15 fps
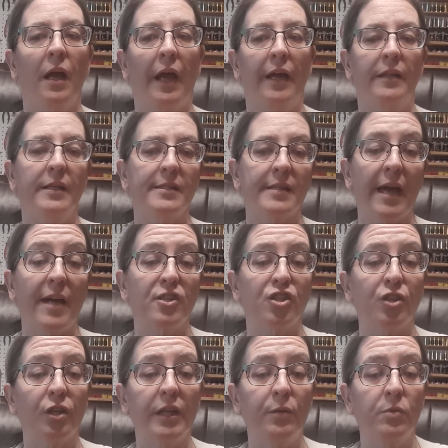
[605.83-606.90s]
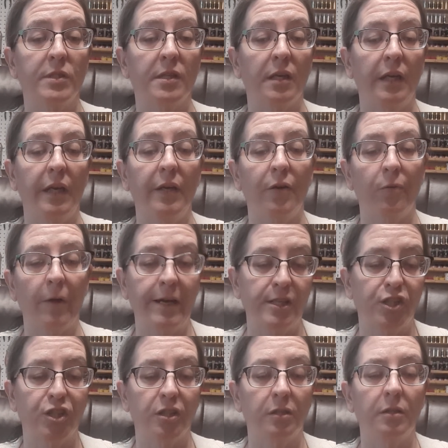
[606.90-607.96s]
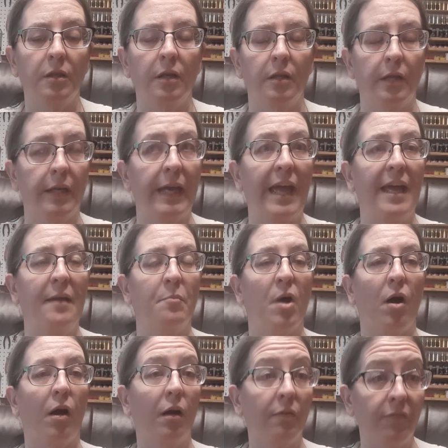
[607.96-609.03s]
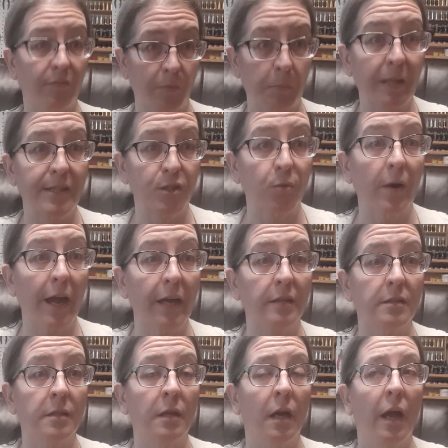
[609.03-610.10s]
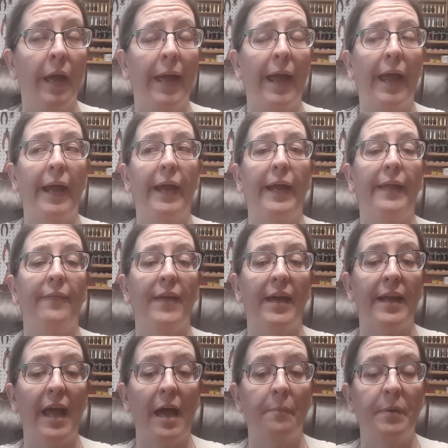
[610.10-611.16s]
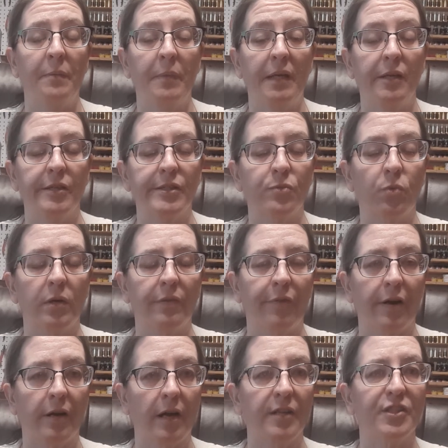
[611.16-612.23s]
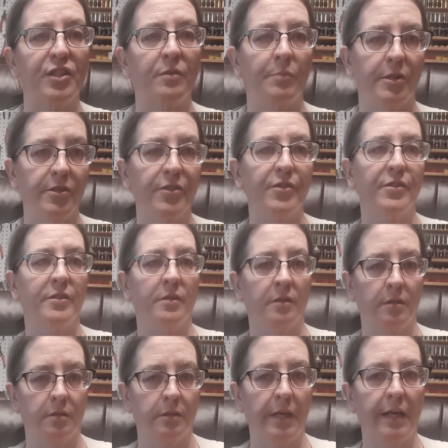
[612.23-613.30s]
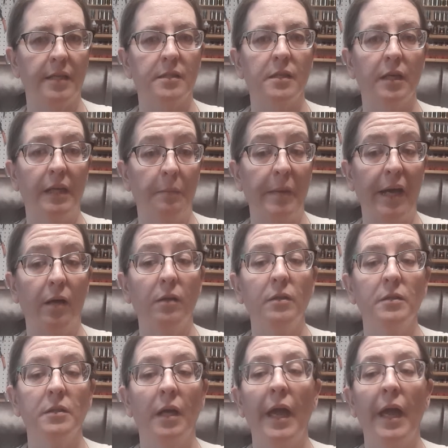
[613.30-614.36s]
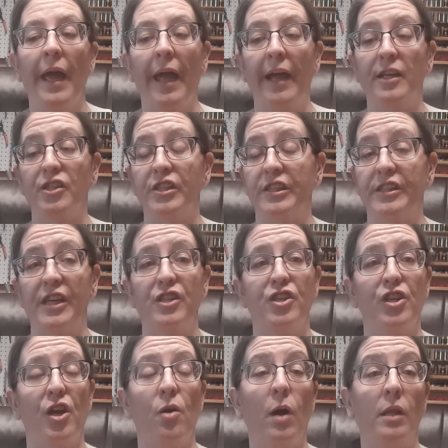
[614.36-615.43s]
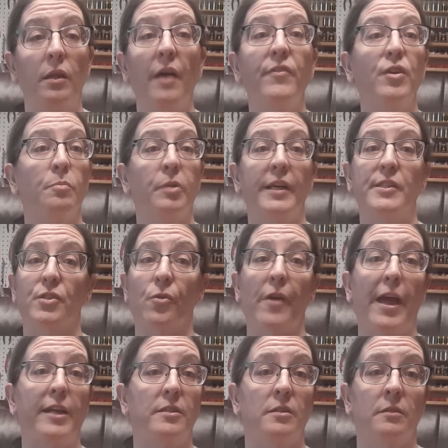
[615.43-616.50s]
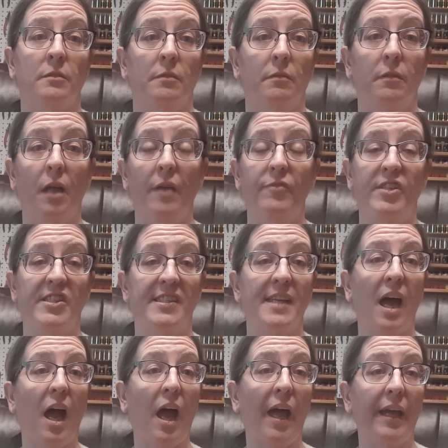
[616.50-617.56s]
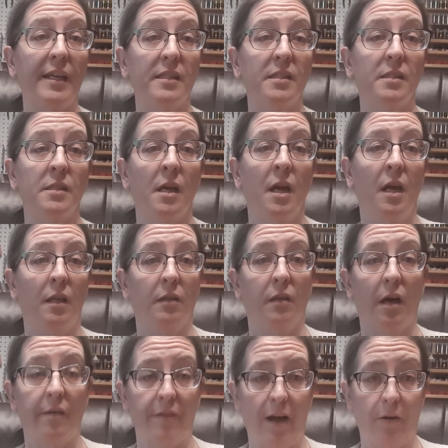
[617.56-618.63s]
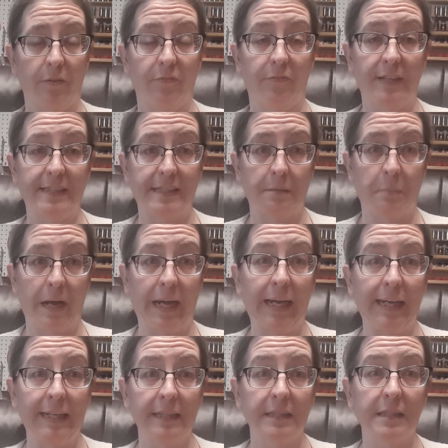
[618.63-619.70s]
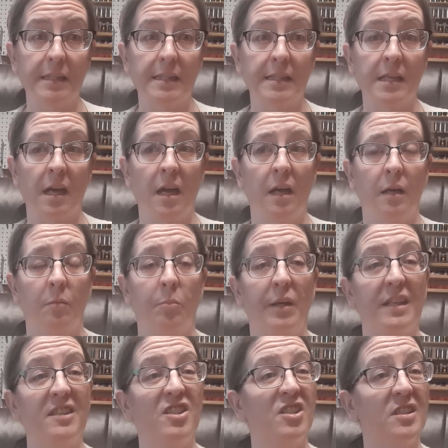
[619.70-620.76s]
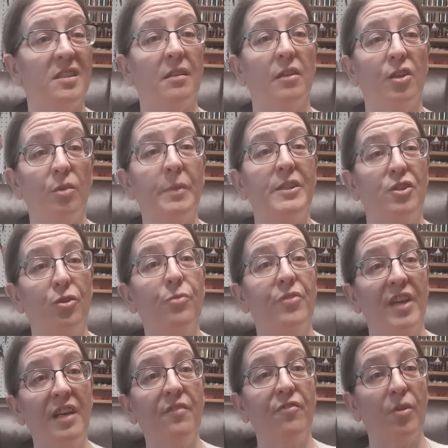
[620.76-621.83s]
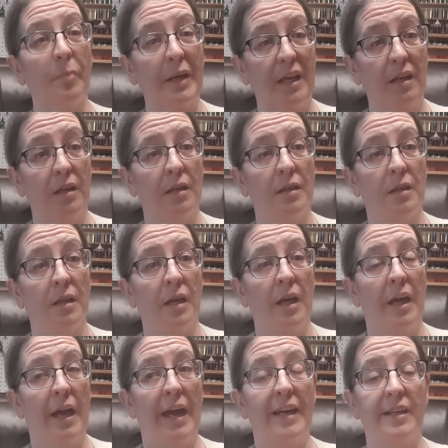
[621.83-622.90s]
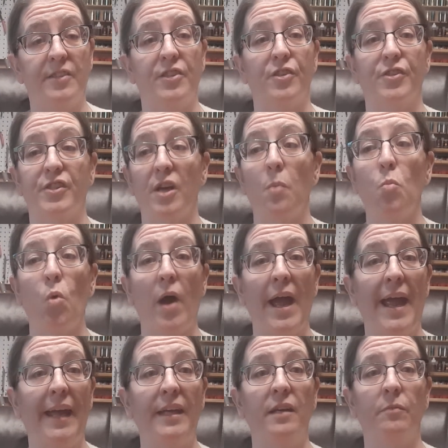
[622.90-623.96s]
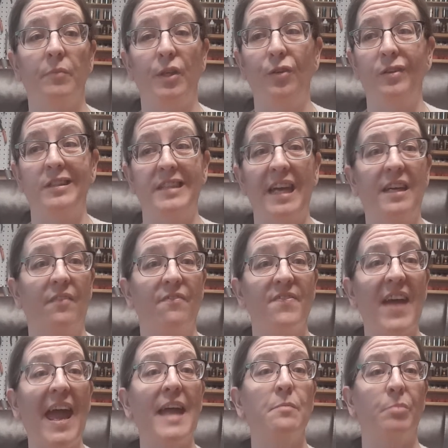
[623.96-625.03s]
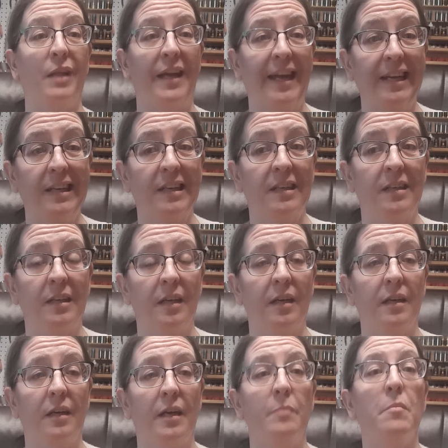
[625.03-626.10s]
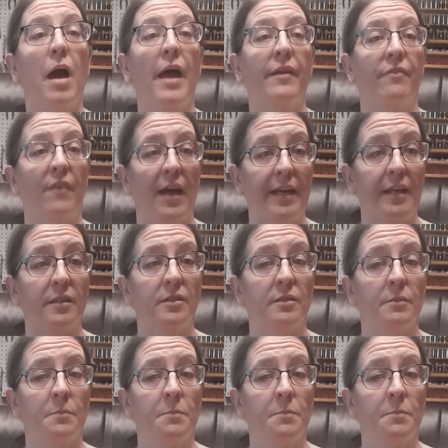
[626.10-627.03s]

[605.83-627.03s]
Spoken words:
And this actually was an iteration that came off of a Placerette. And that happened because one of our customers sent us an email and she said, you know, I love your Placerette. Love the size, love how it fits in my hands, but it's just a little bit too thin for me. And is there some way you can take a fat blank and modify it?